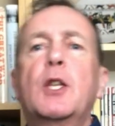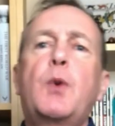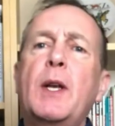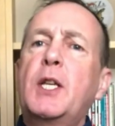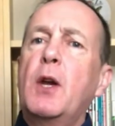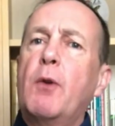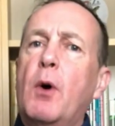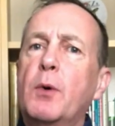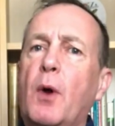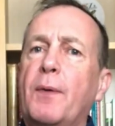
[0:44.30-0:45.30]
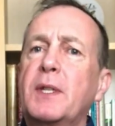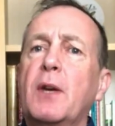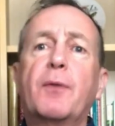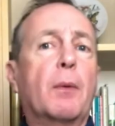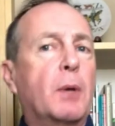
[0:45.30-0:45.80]
The 20-year-old
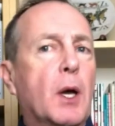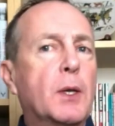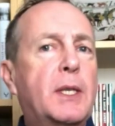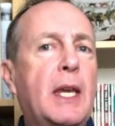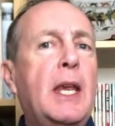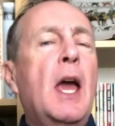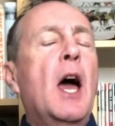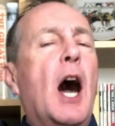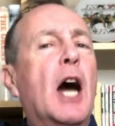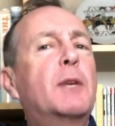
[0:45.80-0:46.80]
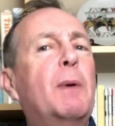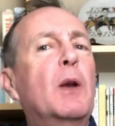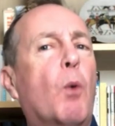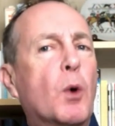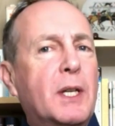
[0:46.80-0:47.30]
officer from Guernsey had
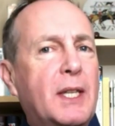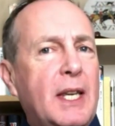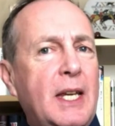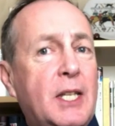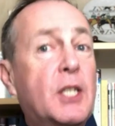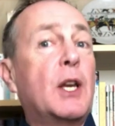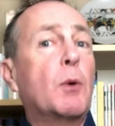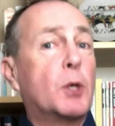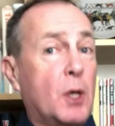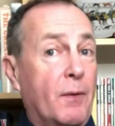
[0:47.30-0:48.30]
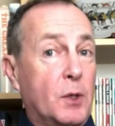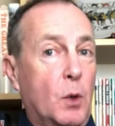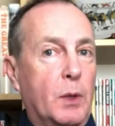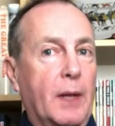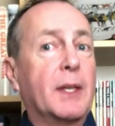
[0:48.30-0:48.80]
been awarded the Distinguished Service
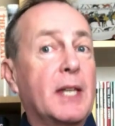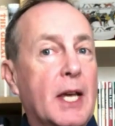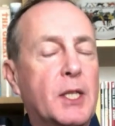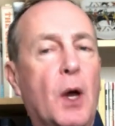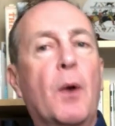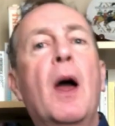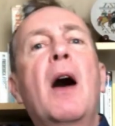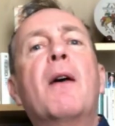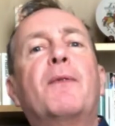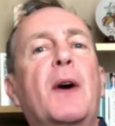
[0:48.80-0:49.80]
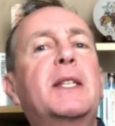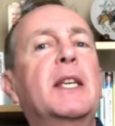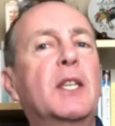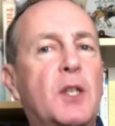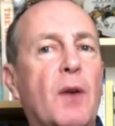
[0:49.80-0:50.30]
Order, the DSO,
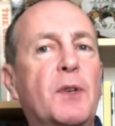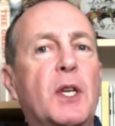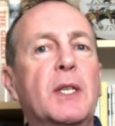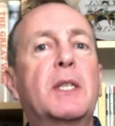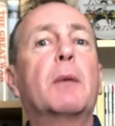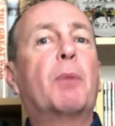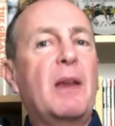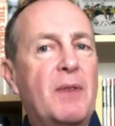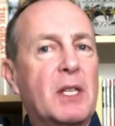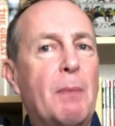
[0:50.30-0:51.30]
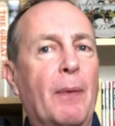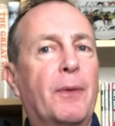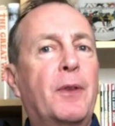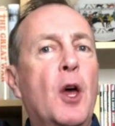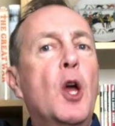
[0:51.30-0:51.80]
fighting the Dervishes the previous
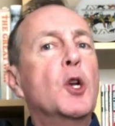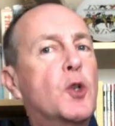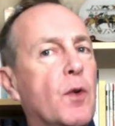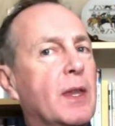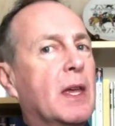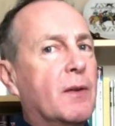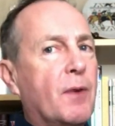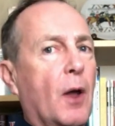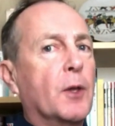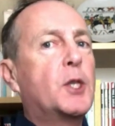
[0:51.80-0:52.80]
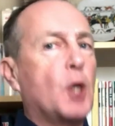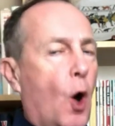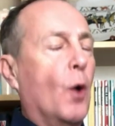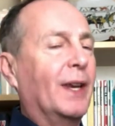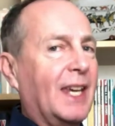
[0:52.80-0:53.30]
month during the advance
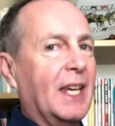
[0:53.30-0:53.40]
on